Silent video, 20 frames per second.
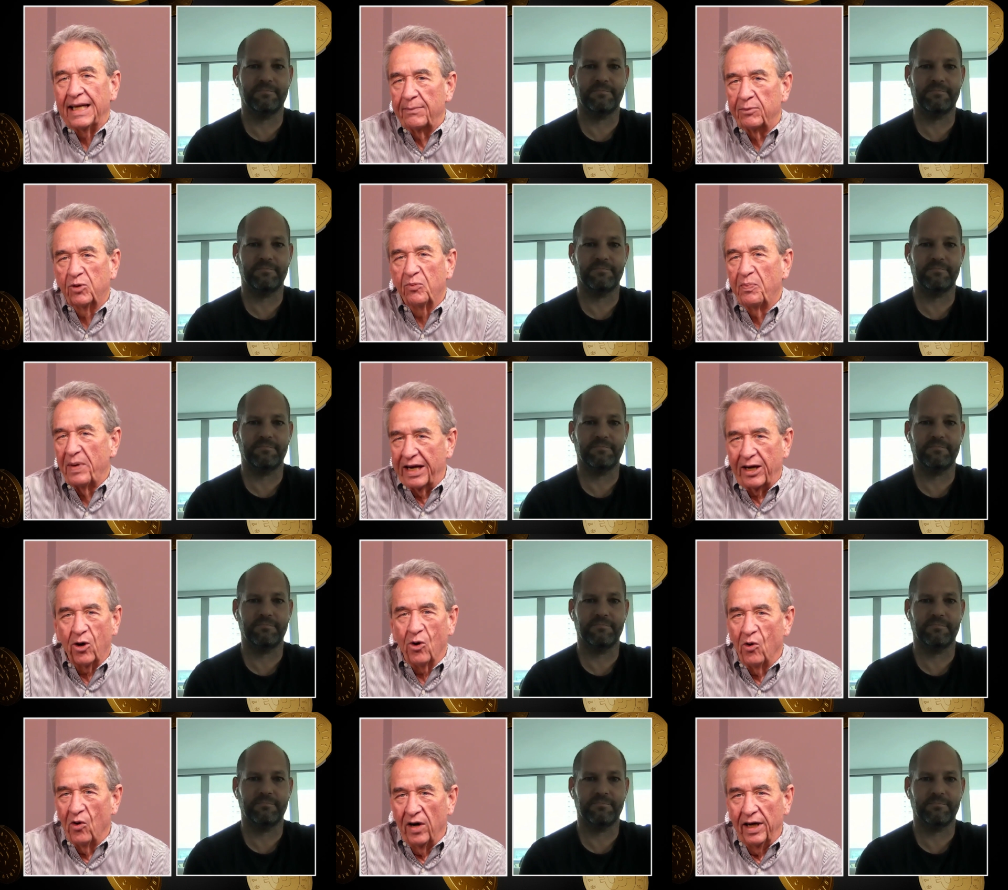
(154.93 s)

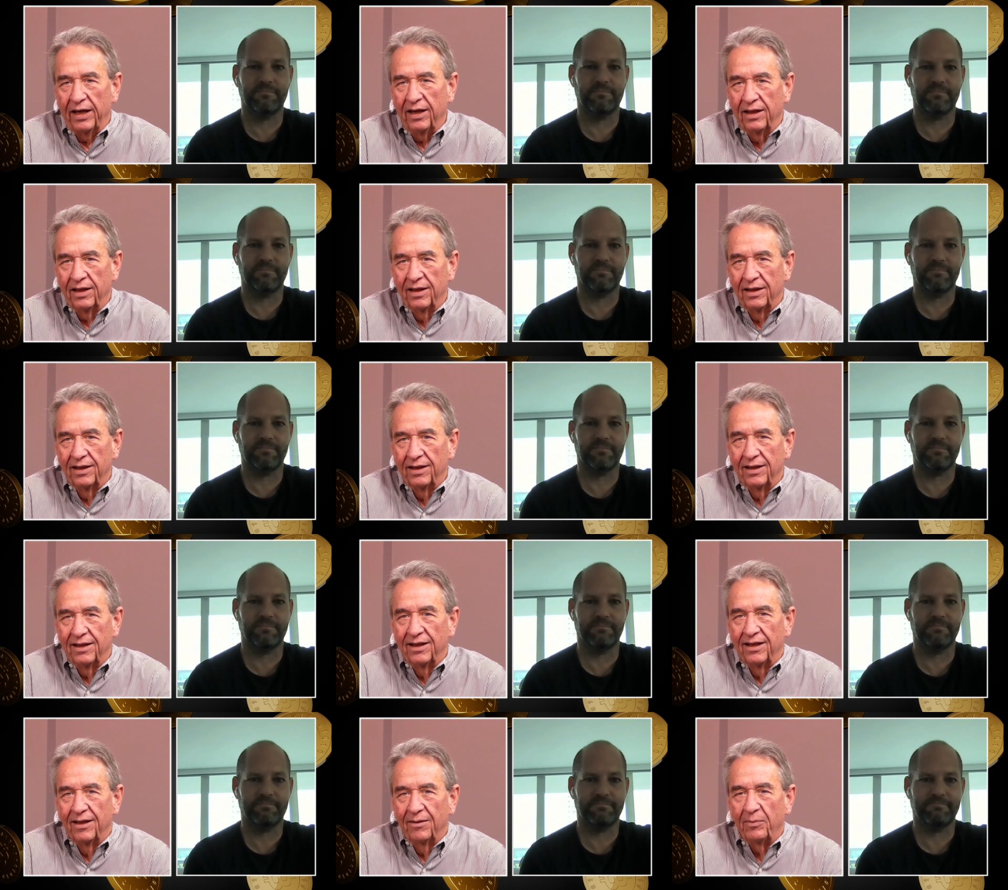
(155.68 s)
Speaker 1: Bitcoin.
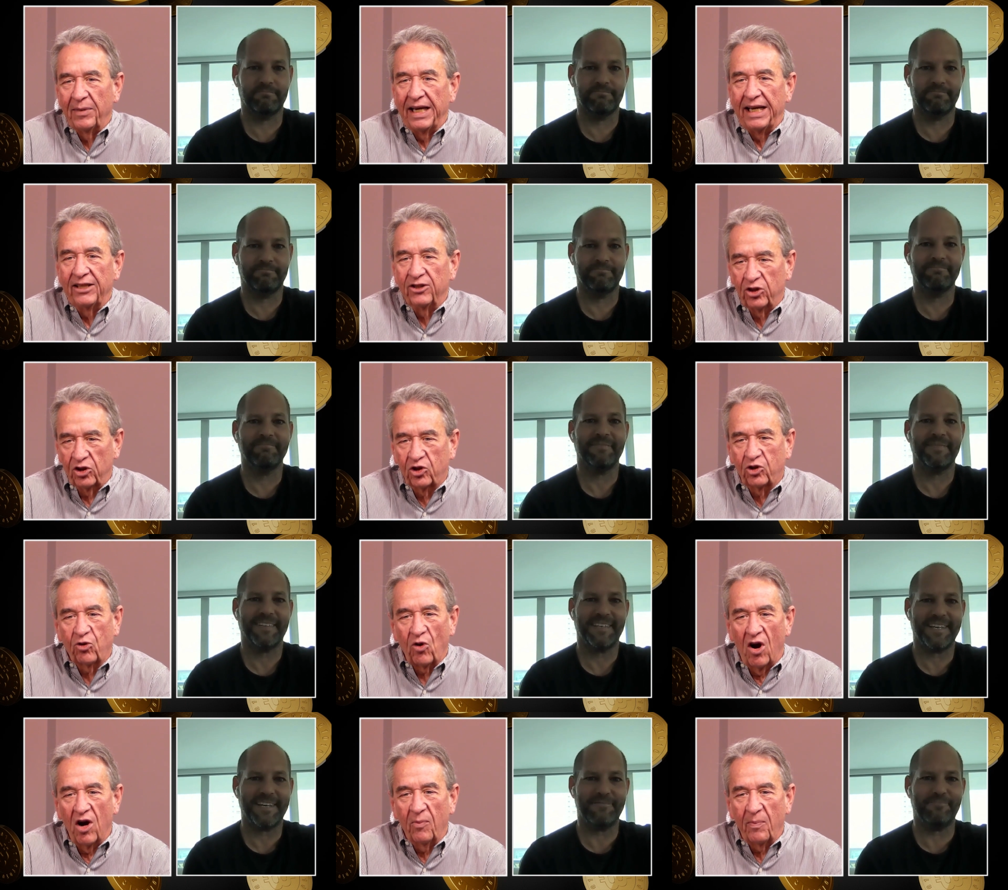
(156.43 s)
I mean, he's a
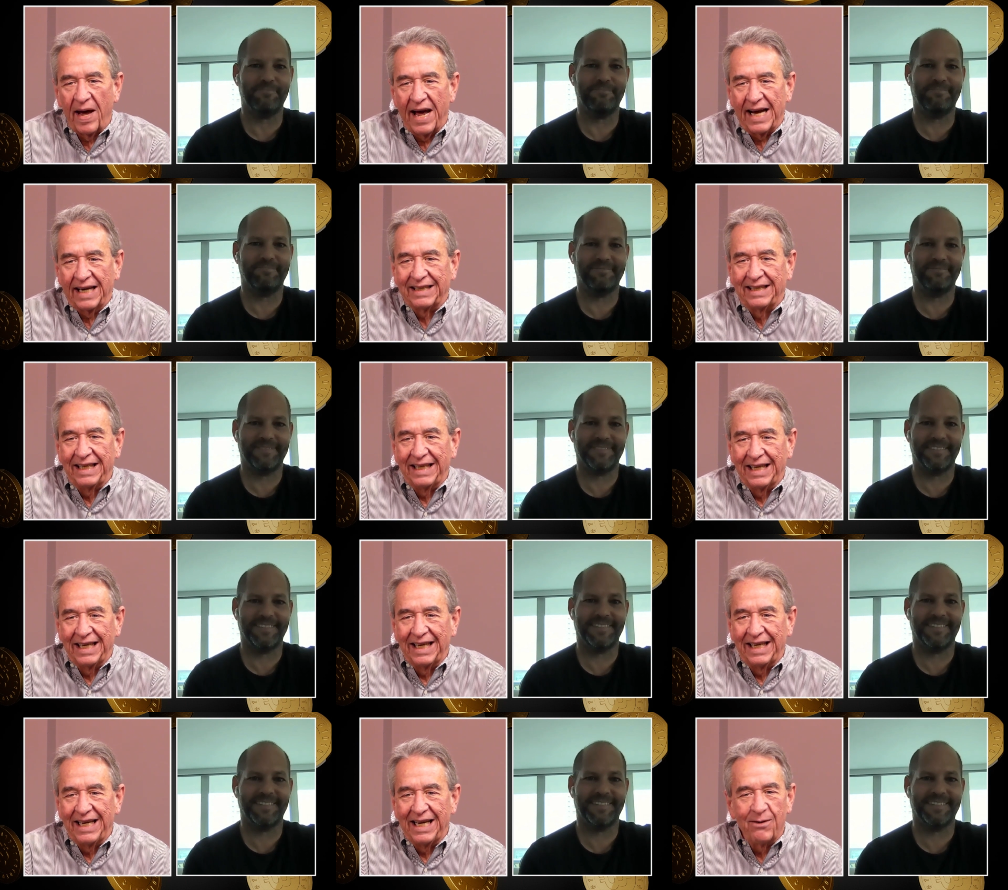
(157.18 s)
strong yep. maxi.
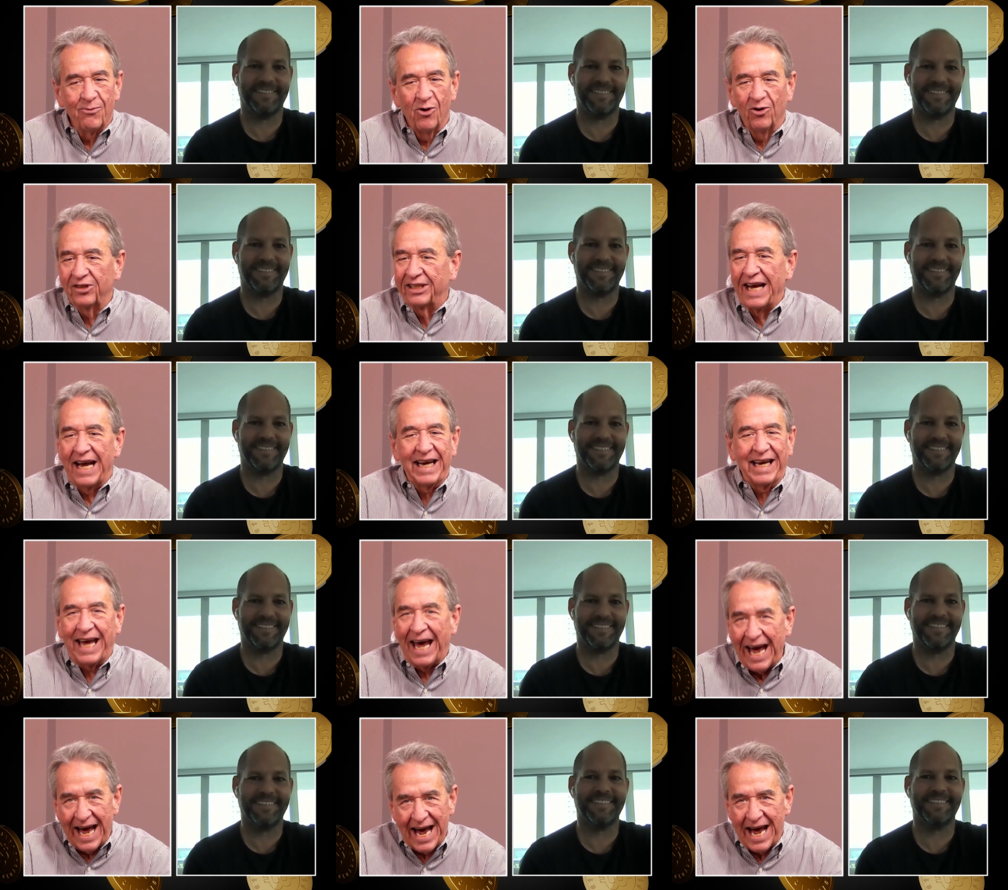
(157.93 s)
Then he won't take
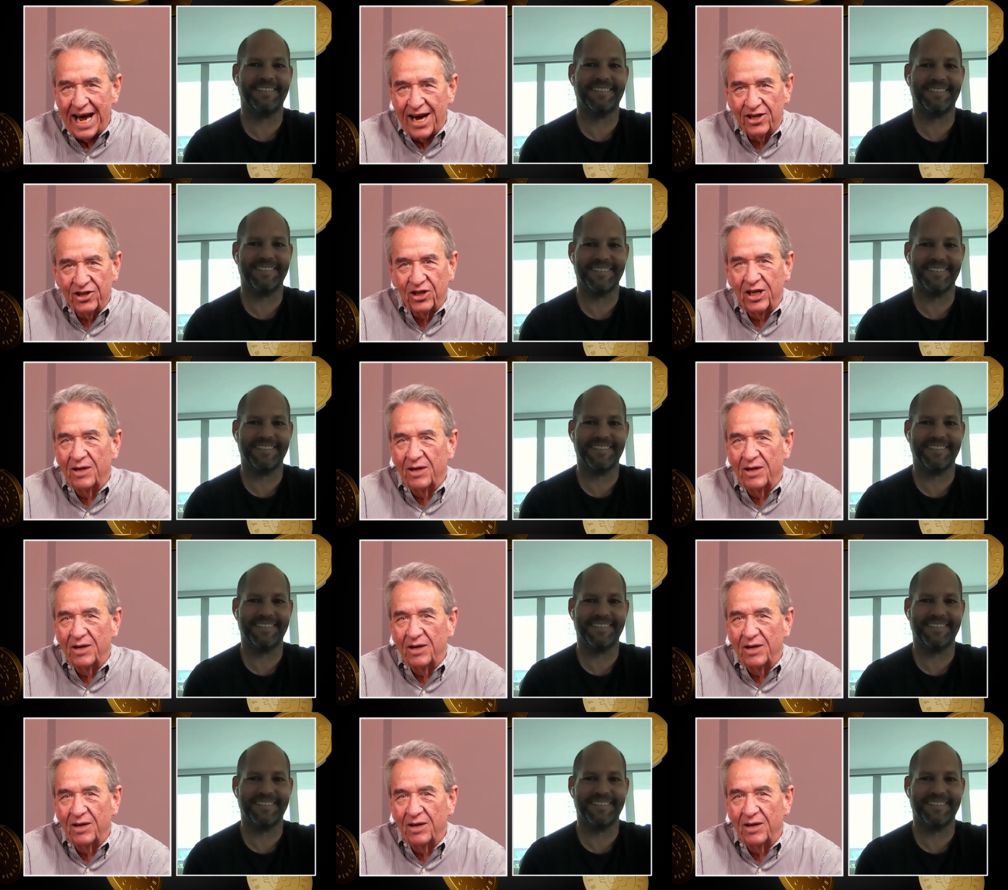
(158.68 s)
cash and